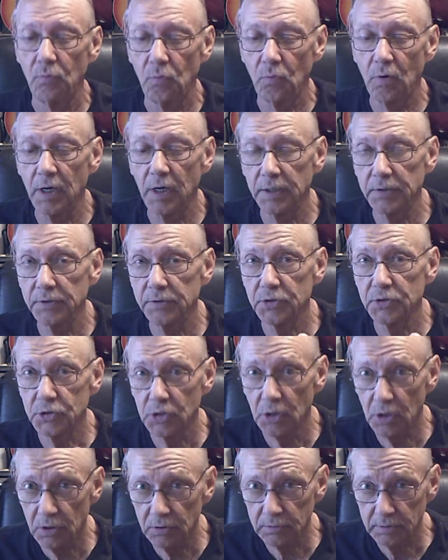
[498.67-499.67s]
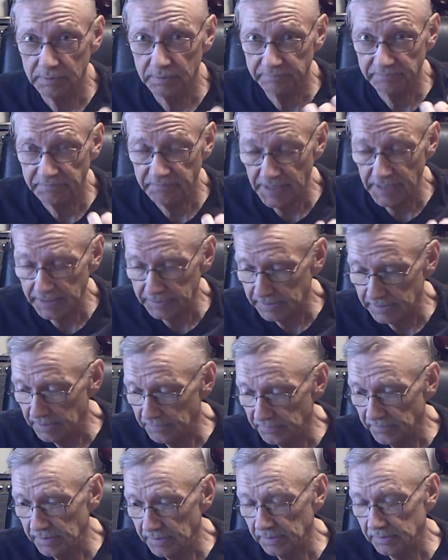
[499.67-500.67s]
Water, salt, and fat,
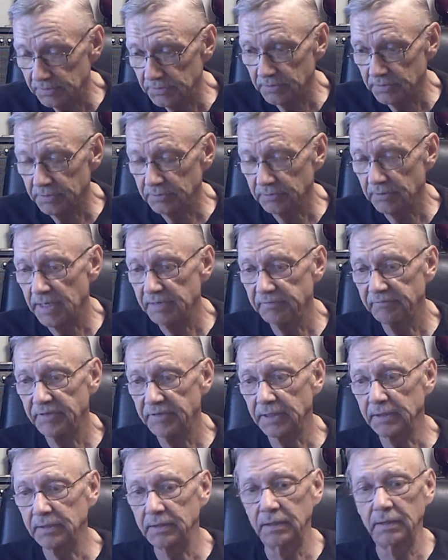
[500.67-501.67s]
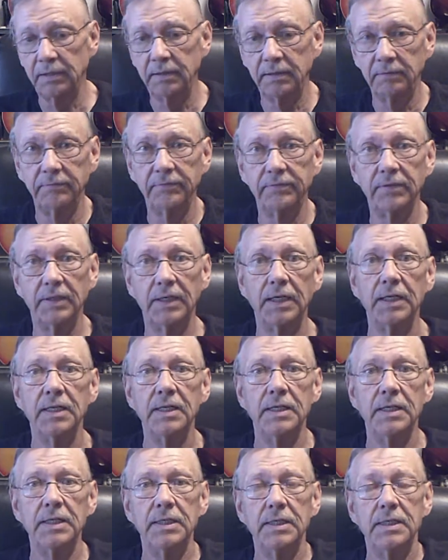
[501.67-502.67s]
I think, is the trifecta of
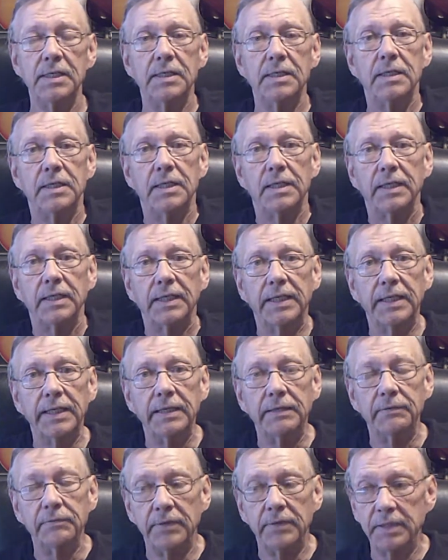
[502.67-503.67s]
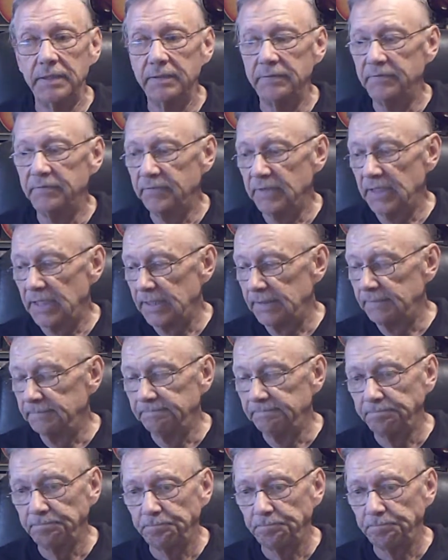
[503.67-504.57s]
getting rid of the